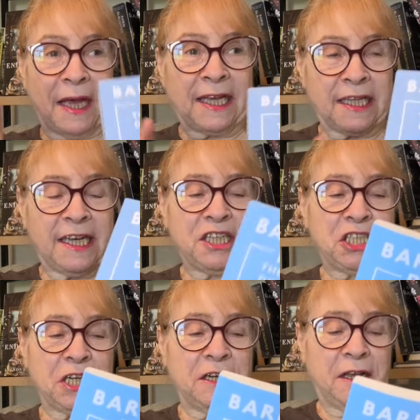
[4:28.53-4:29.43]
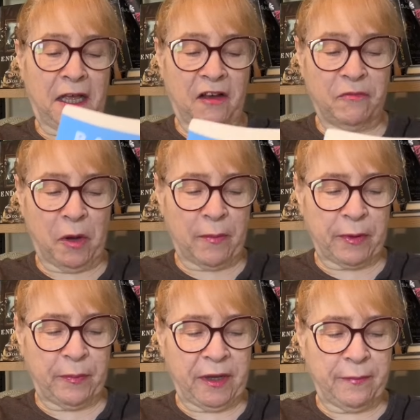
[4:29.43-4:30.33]
collection of
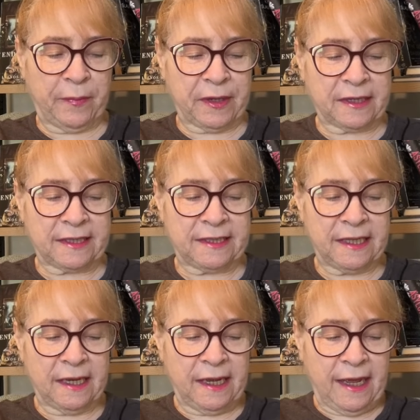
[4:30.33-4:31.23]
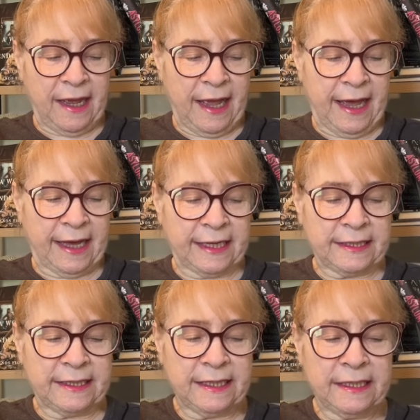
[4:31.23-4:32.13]
Barbara Pym books.
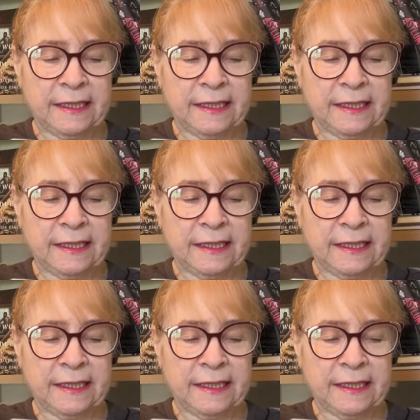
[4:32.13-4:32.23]
And